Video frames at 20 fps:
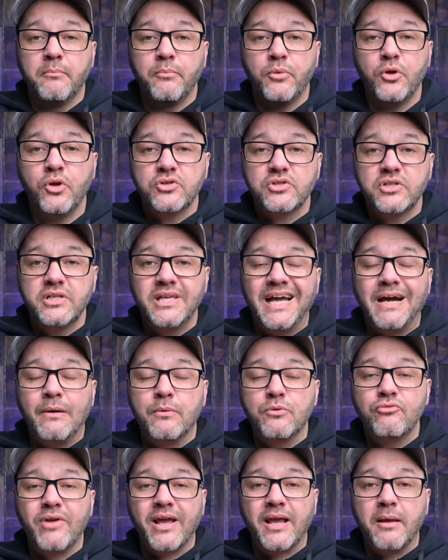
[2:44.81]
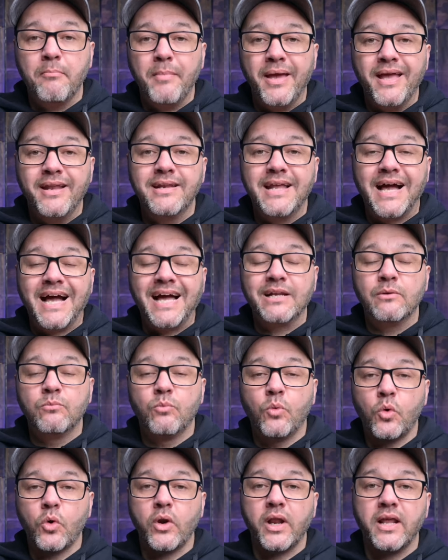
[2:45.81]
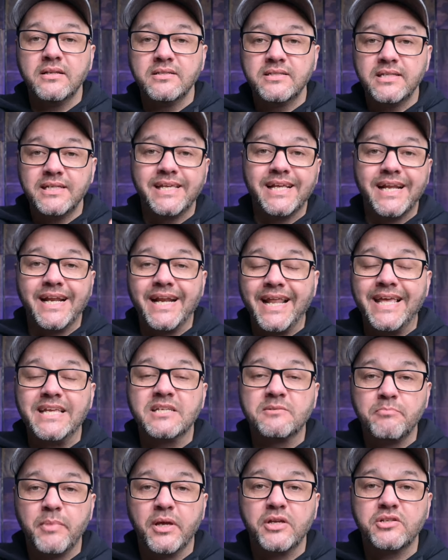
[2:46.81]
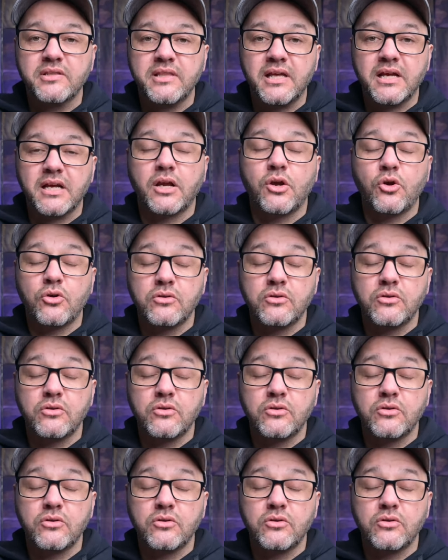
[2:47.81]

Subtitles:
Personally, I would recommend adding water until you get a nice mixture that